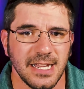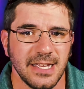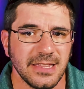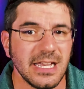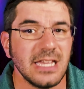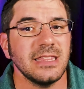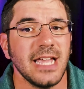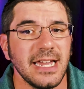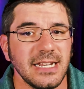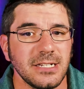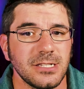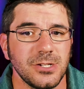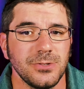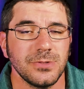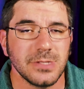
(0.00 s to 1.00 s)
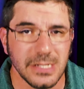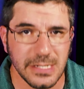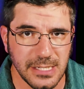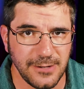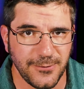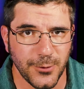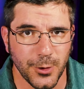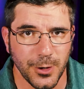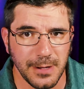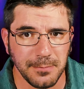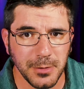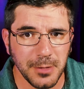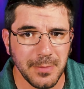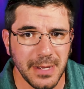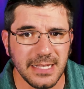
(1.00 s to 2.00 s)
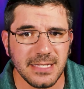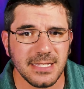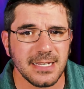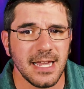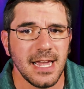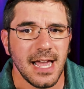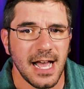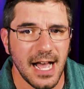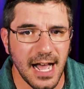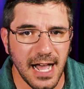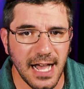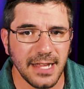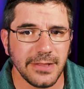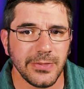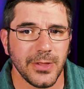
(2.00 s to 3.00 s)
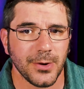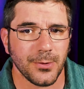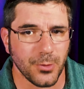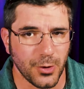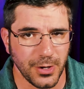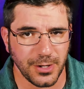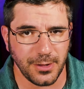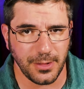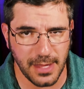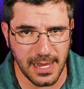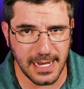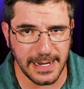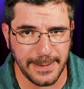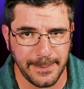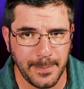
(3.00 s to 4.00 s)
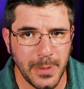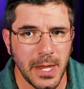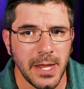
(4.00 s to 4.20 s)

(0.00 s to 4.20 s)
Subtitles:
that Latitude 64 implements on their Royal Line.